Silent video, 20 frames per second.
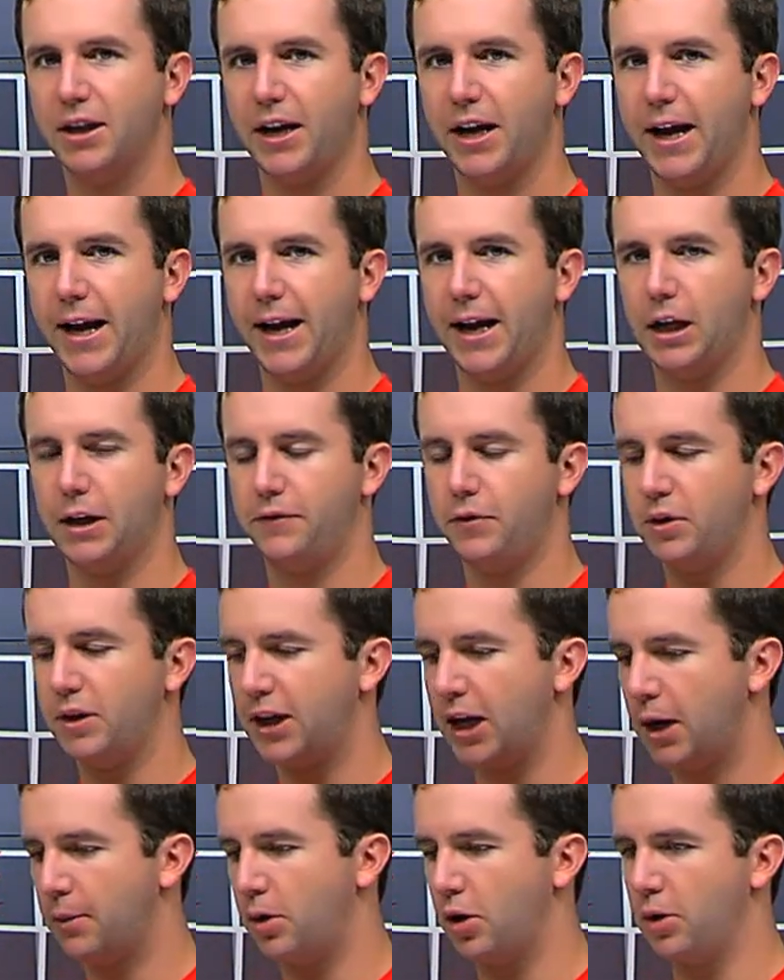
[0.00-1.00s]
and if you can
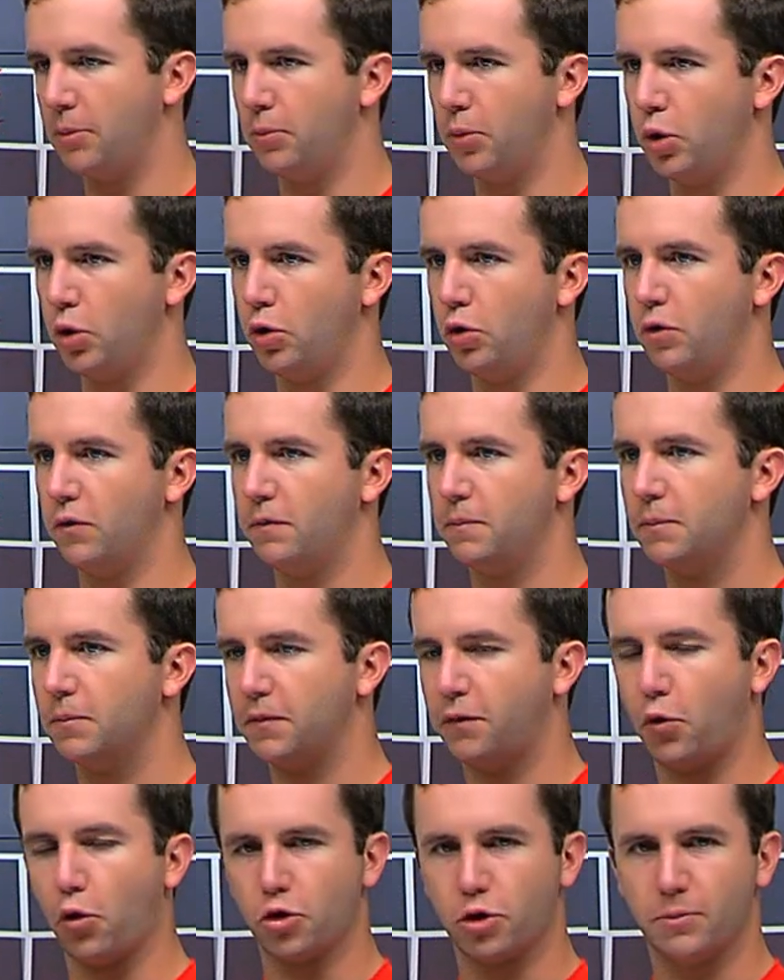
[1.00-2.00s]
get him on the move,
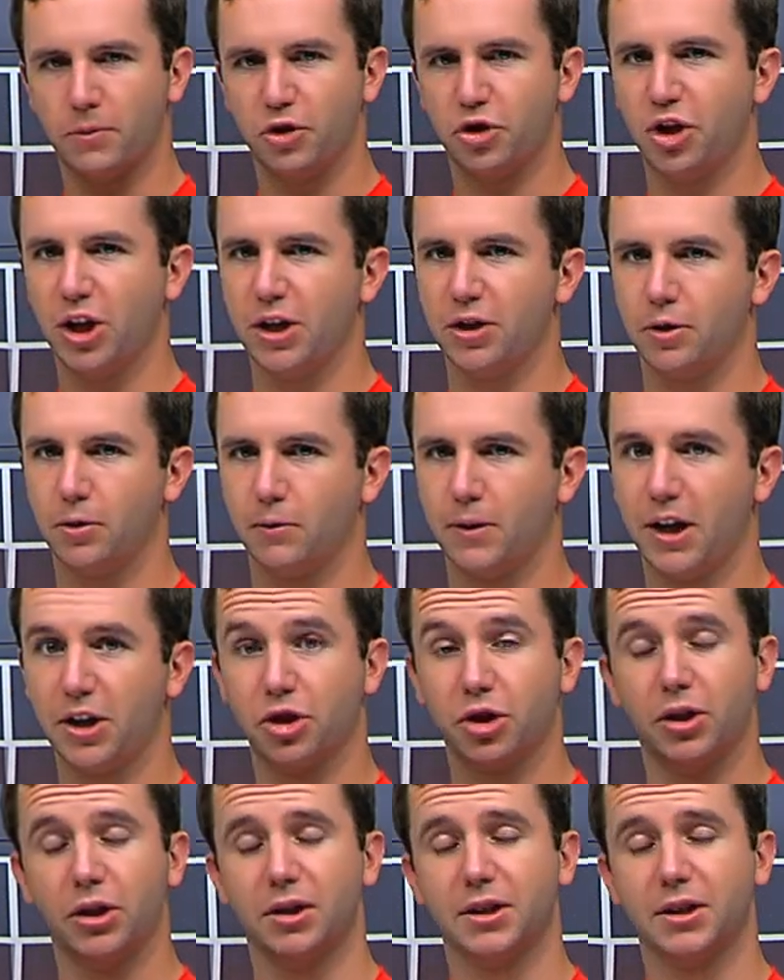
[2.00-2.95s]
force him to change direction,